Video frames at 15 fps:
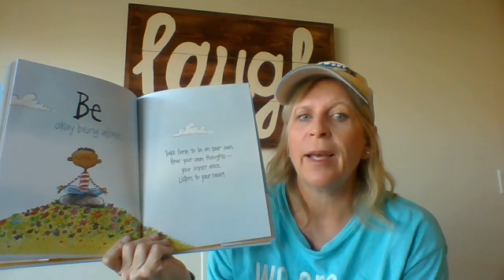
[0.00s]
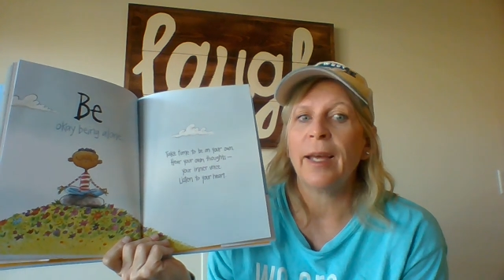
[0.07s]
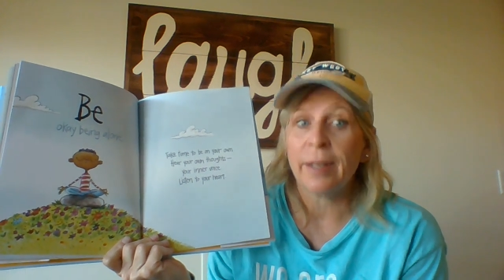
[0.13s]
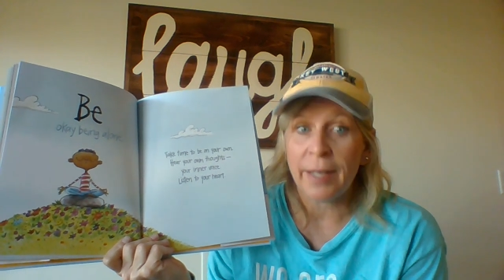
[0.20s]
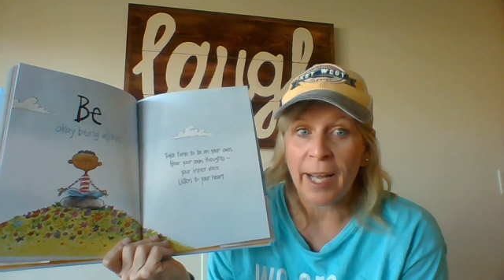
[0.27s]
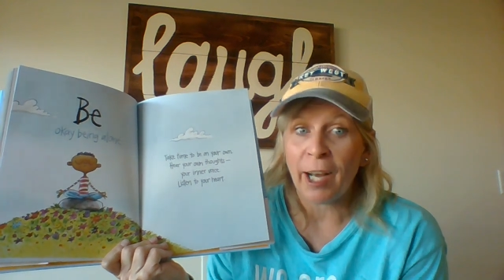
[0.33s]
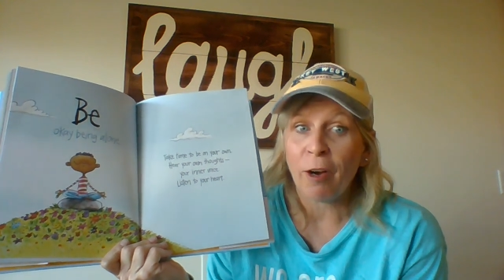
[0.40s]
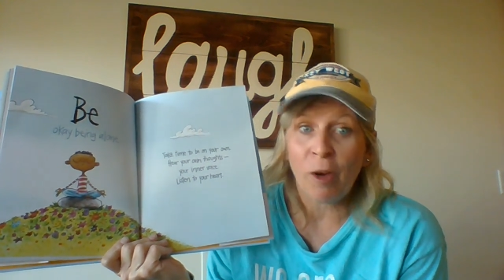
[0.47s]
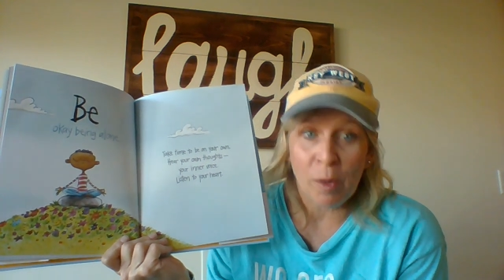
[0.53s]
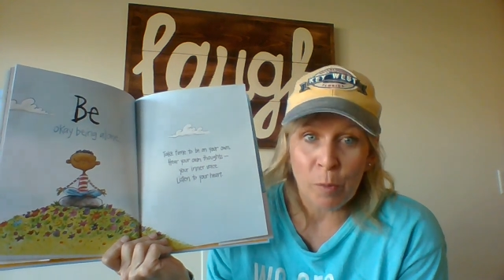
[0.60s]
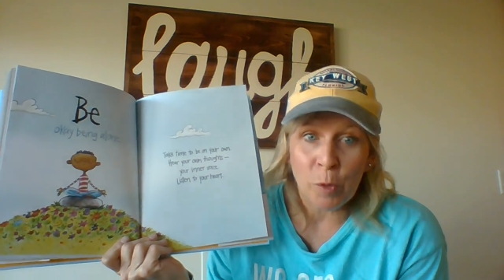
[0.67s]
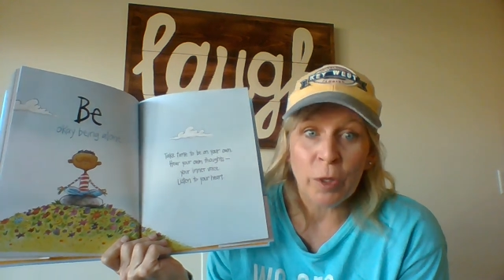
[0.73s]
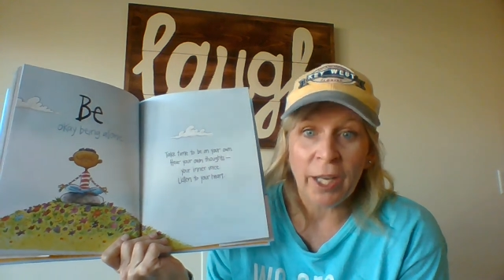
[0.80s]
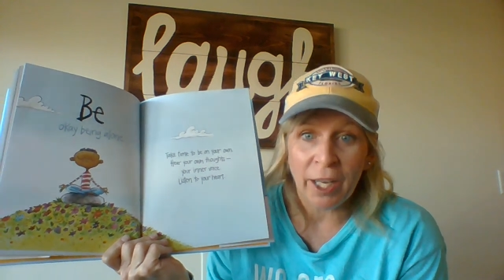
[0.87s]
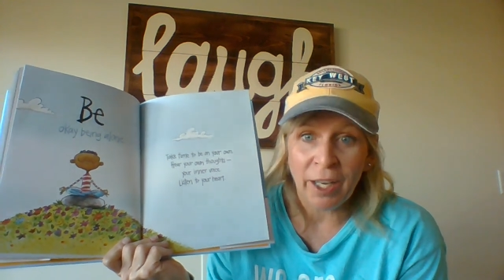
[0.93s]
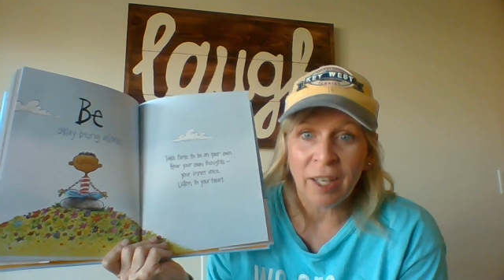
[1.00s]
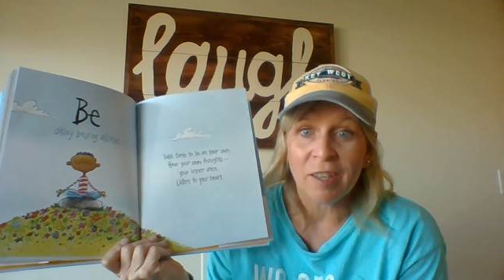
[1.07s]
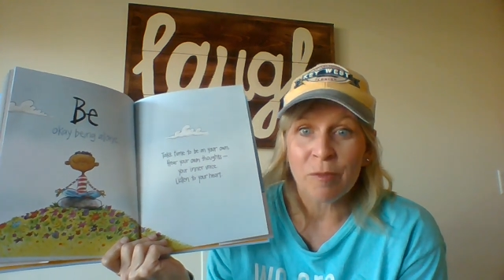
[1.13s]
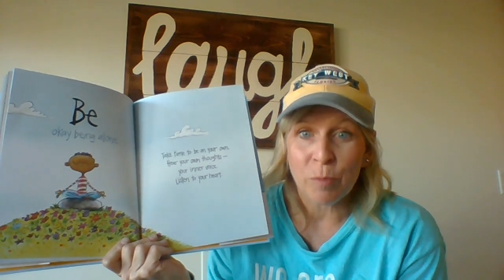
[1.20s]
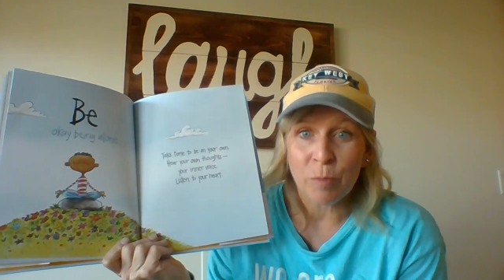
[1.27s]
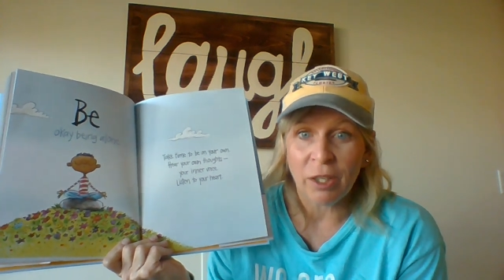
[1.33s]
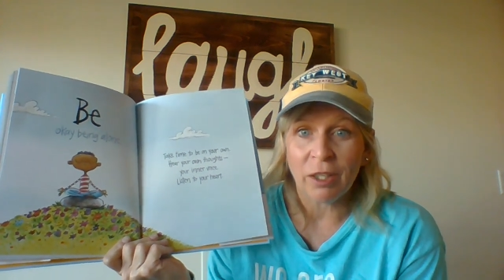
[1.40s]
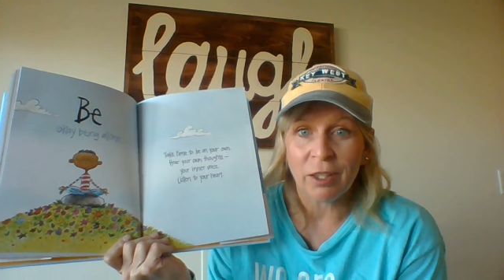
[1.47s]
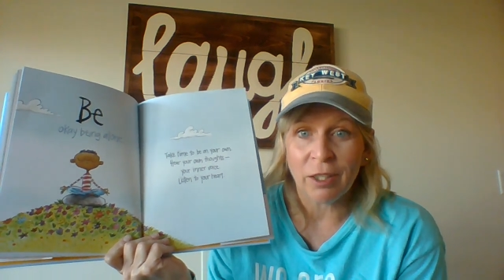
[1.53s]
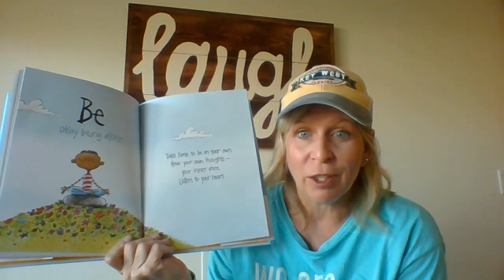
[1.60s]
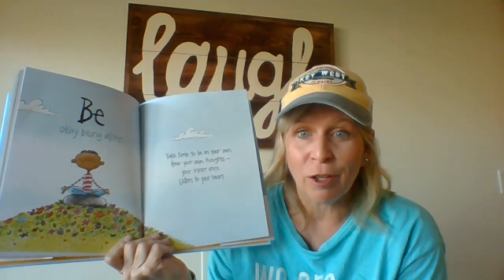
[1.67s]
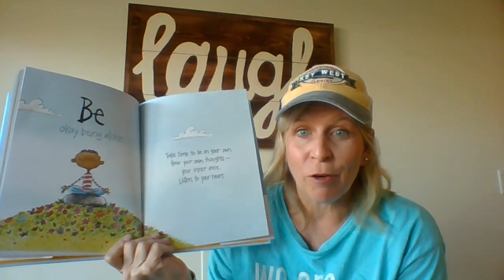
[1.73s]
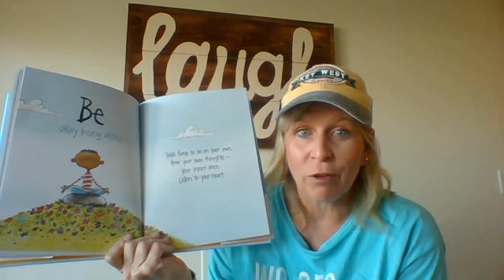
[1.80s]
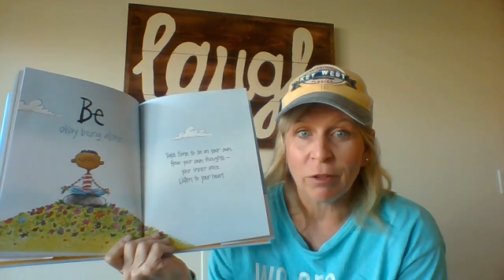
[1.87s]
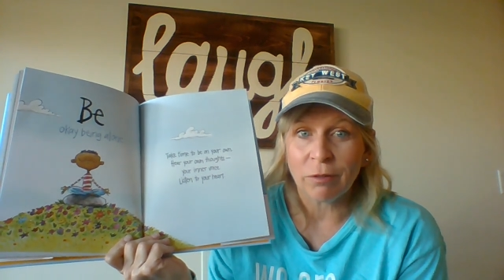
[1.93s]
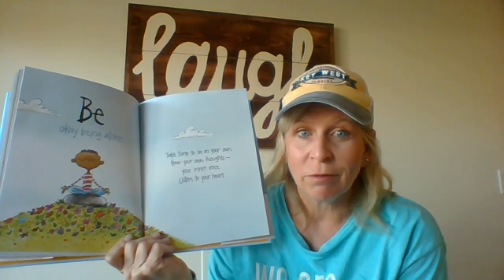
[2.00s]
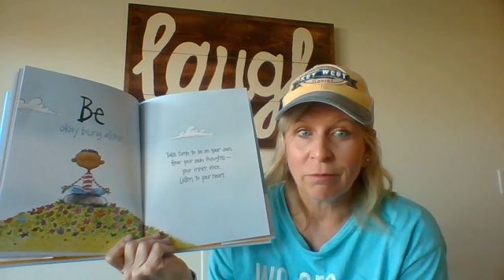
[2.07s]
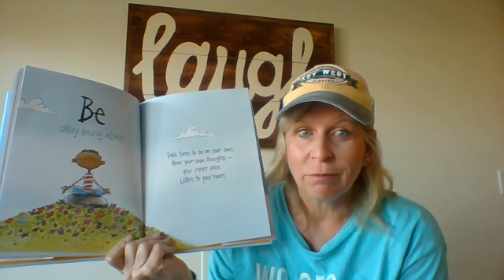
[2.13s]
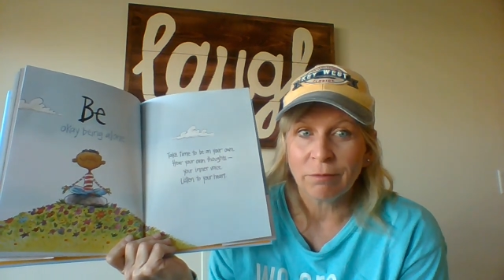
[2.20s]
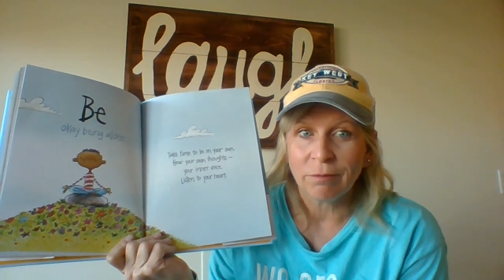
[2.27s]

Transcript: And now I'm okay being alone.